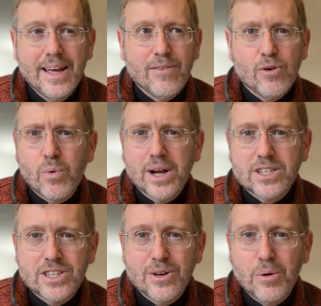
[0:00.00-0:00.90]
if you
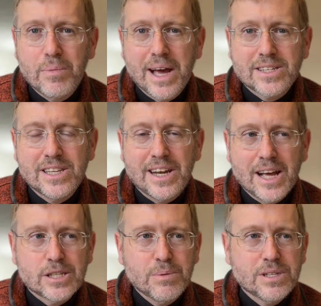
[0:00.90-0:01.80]
watch the whole mass and the
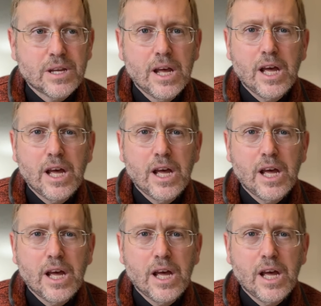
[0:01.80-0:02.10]
announcements,